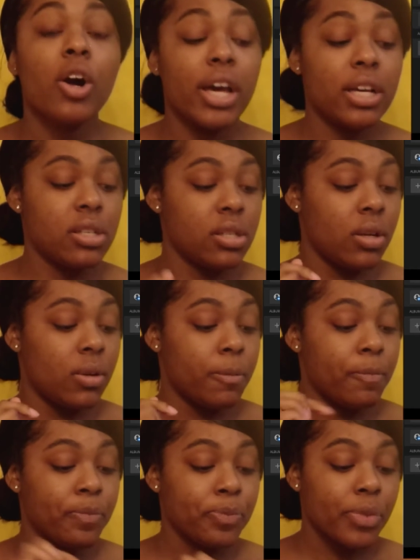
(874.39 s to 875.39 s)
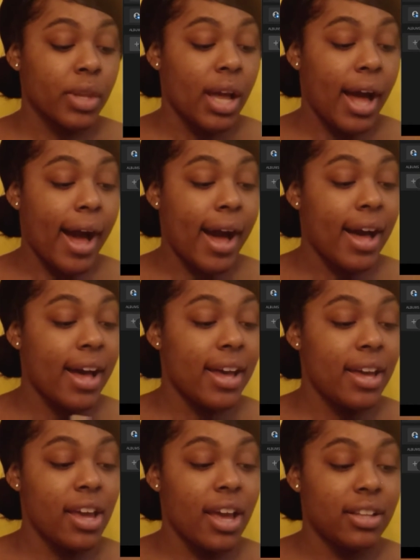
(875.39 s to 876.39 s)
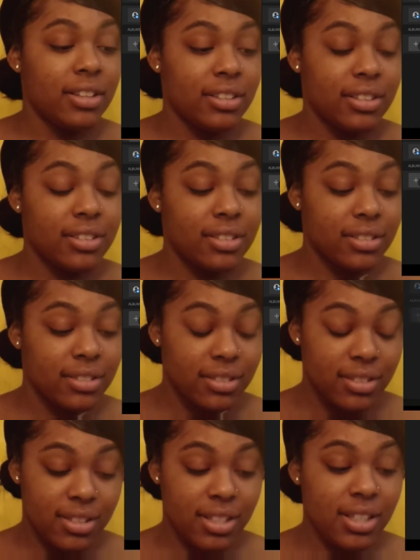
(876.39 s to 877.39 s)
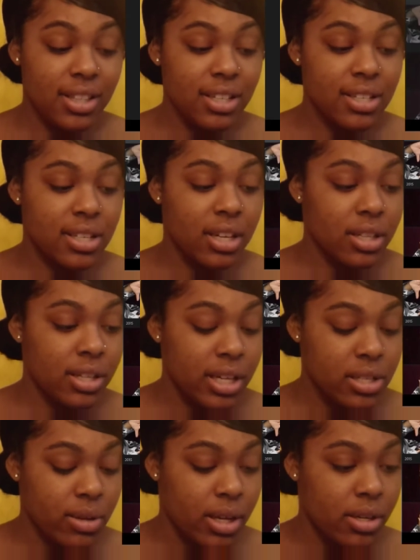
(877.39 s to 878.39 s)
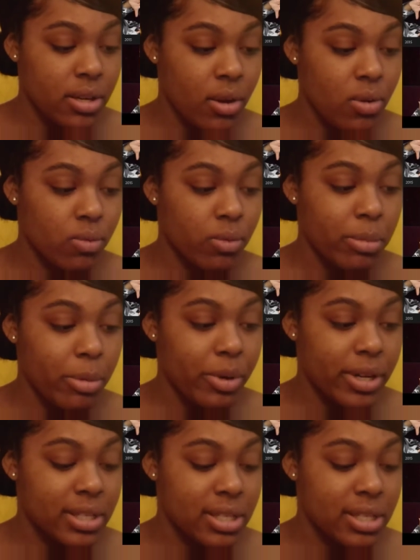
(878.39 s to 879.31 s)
Okay, so I did these the other day, so I don't remember